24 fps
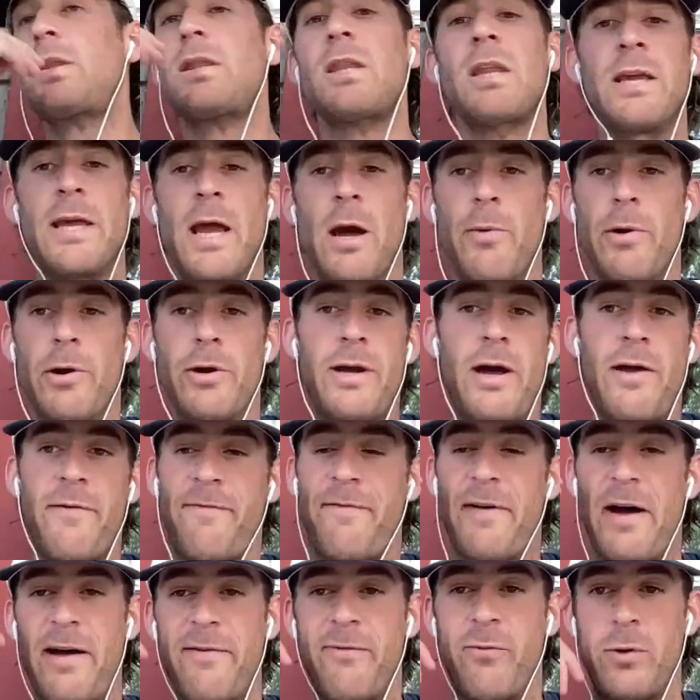Yeah, we were down
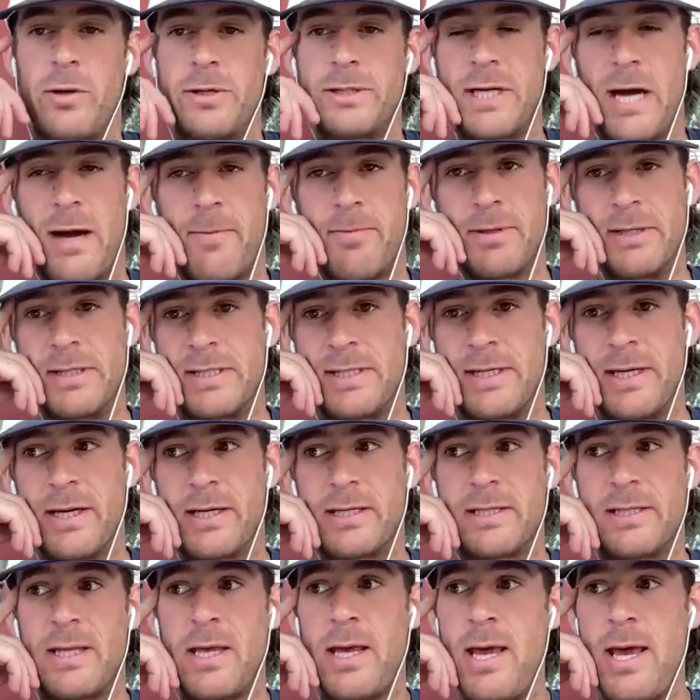5-1, top of the
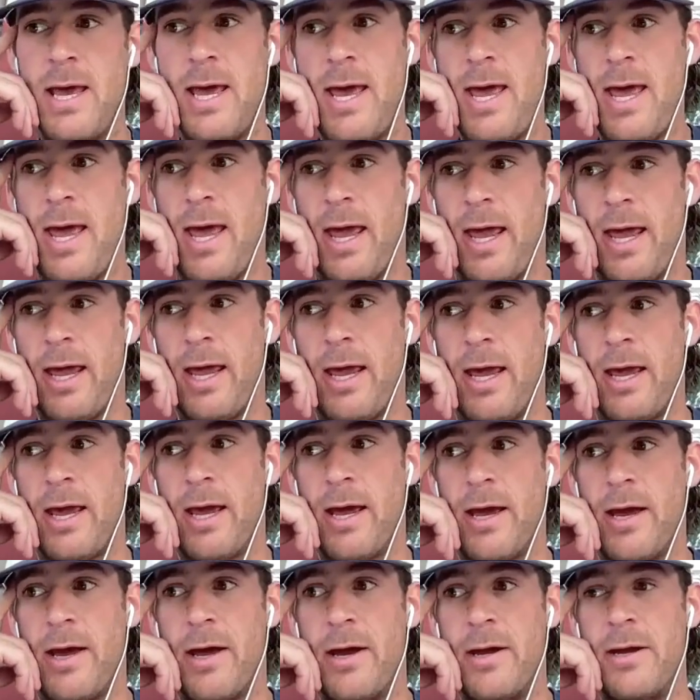sixth,
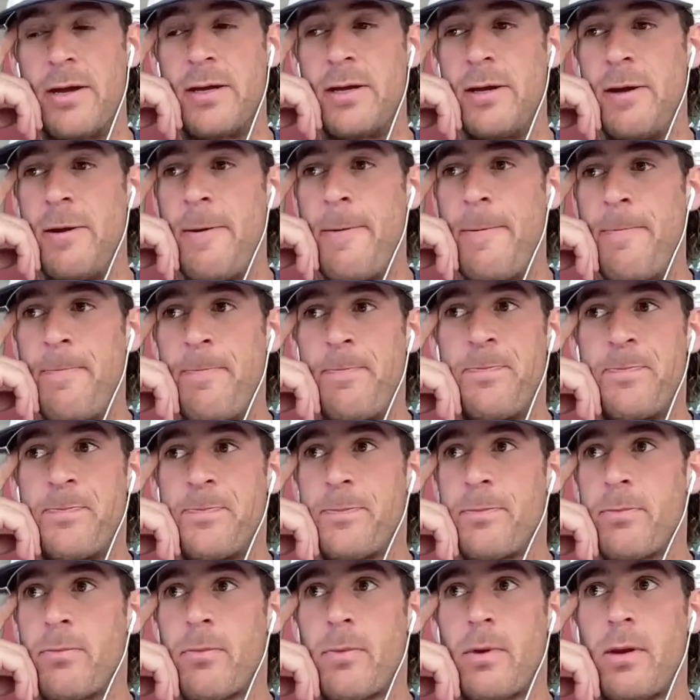and
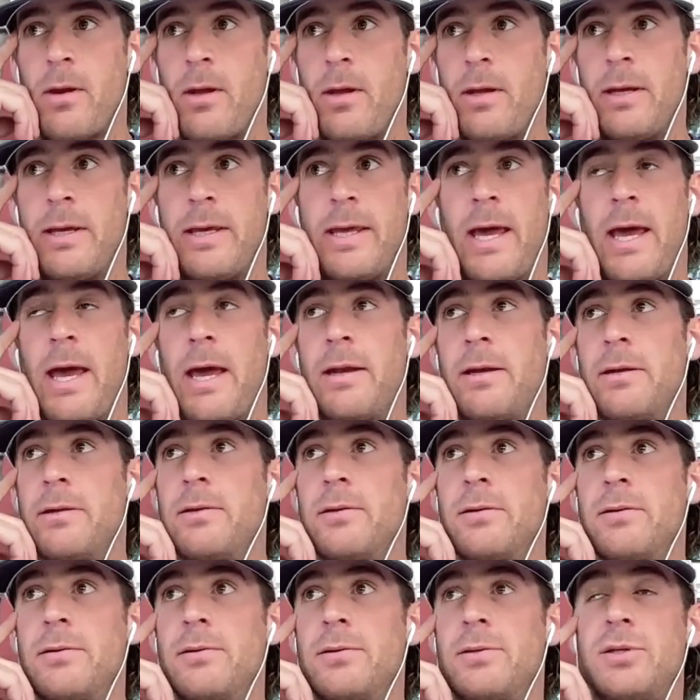get
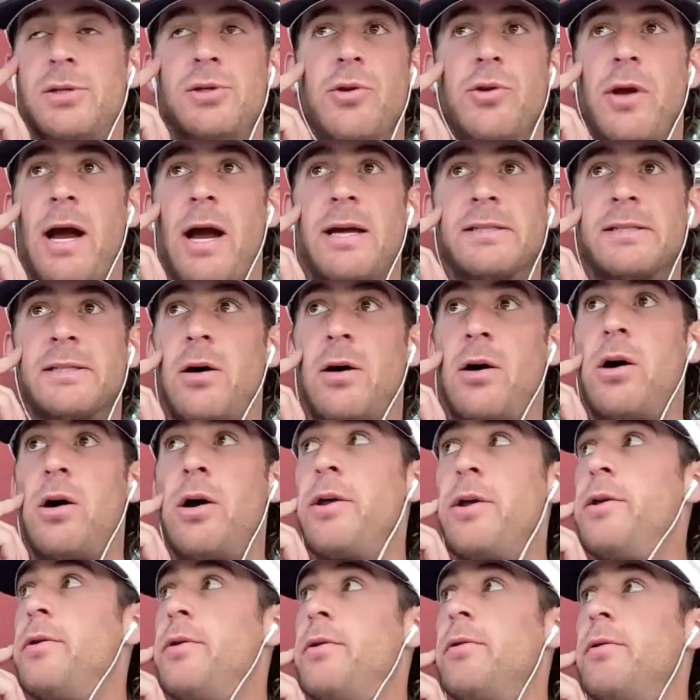two guys
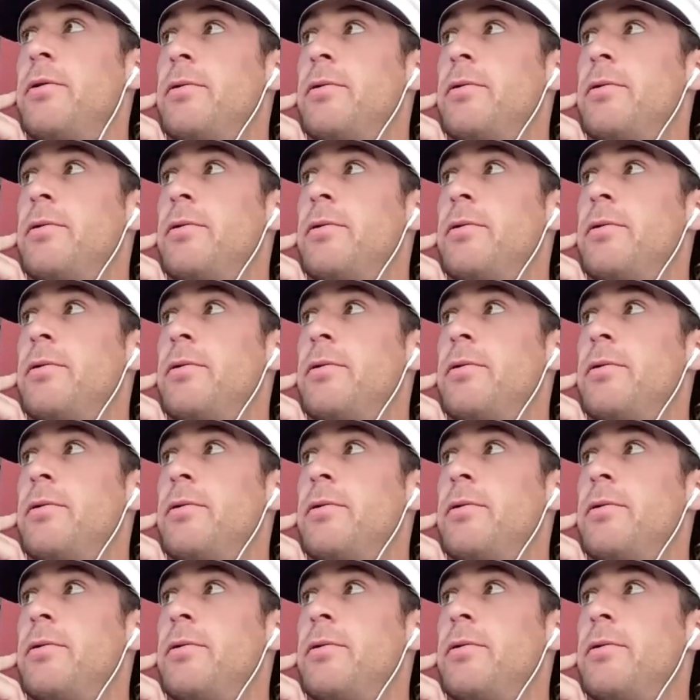on.